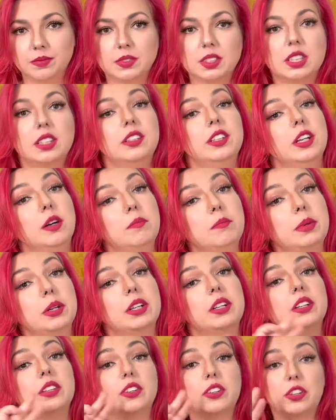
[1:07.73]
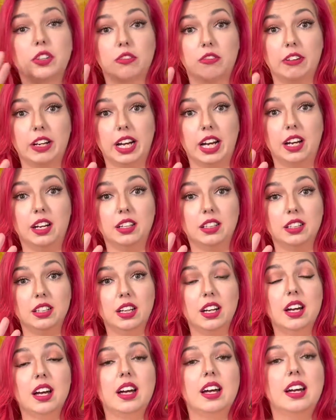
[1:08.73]
Number 3.
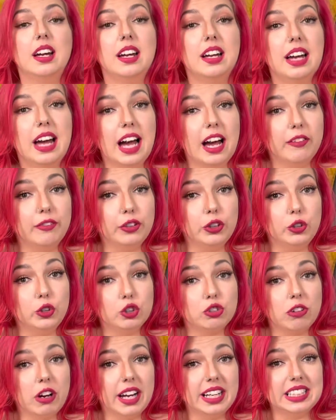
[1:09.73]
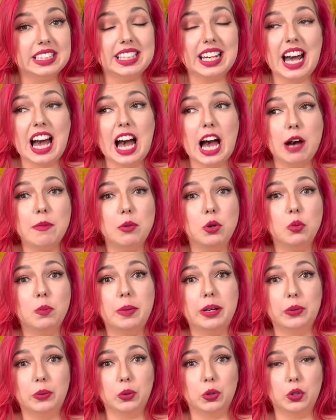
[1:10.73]
Have you tried camel
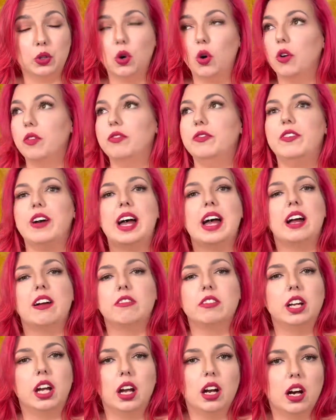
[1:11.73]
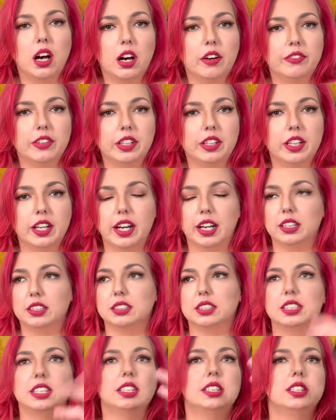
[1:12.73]
milk or varying other things?
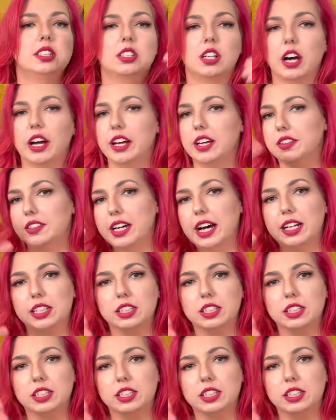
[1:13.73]
This diet, that